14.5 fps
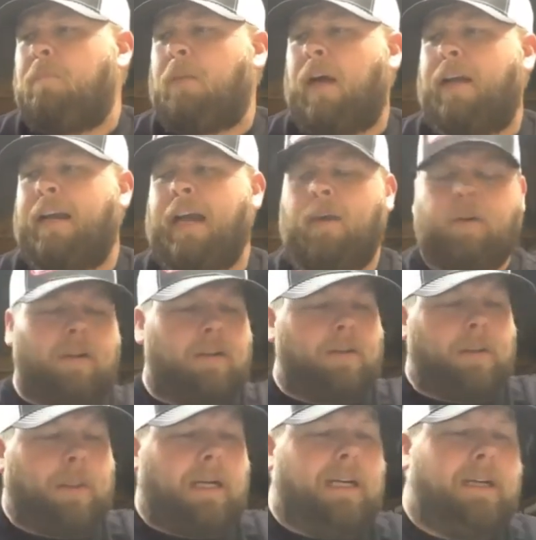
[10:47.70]
now
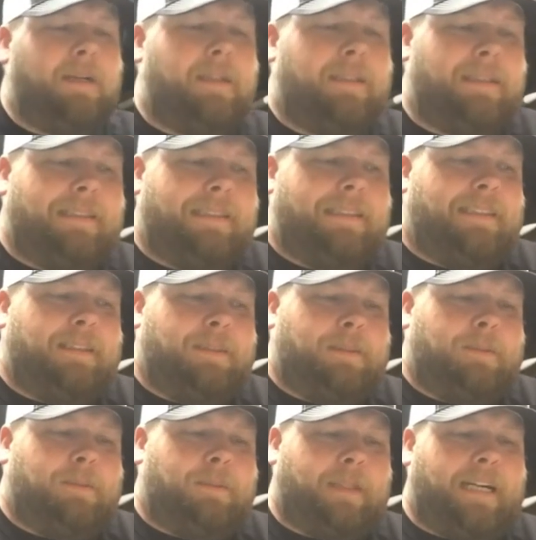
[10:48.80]

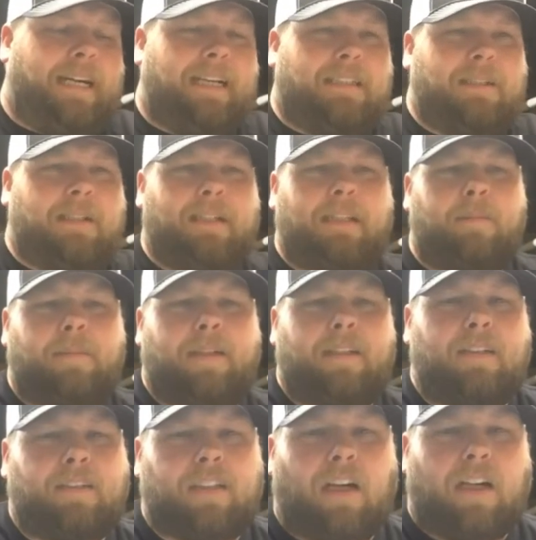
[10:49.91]
we'll get into a little bit of
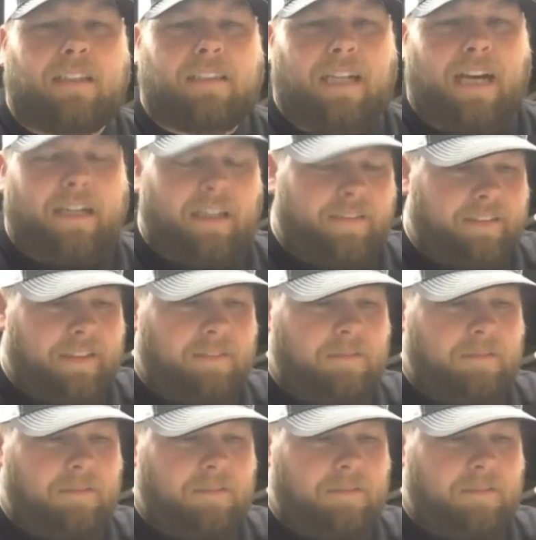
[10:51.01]
the shock side of it.